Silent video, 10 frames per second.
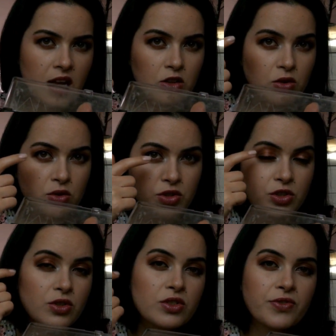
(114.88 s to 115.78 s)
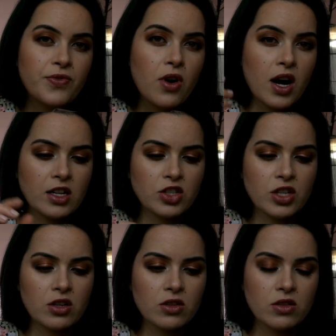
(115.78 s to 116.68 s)
and I'll also use it for
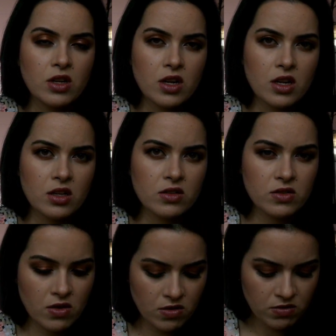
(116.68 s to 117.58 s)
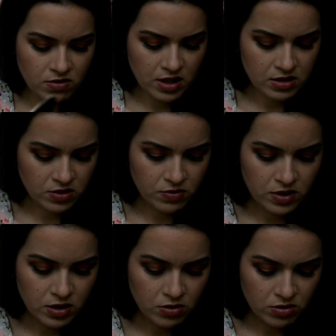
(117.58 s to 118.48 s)
eyeshadow. So that's a
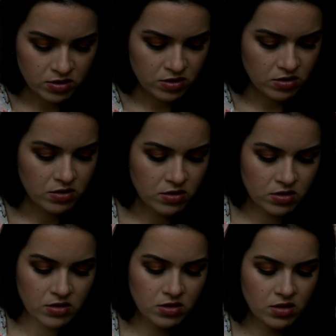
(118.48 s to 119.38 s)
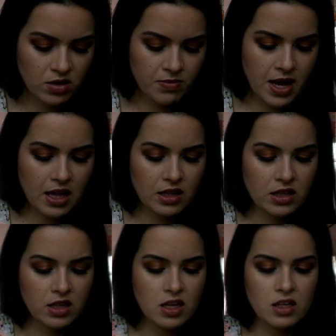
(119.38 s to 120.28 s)
really good
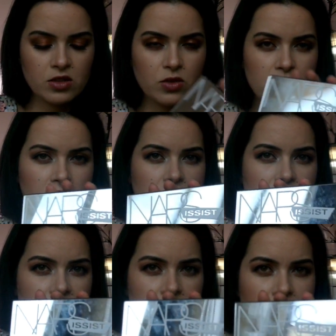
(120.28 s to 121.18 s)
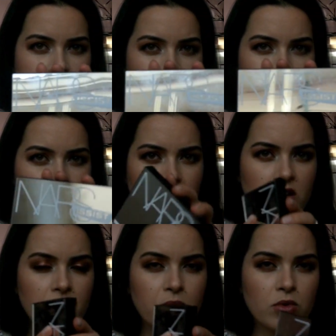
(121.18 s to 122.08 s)
palette. There's also this NARS one that
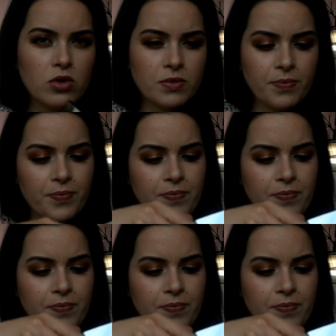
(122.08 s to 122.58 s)
I bought,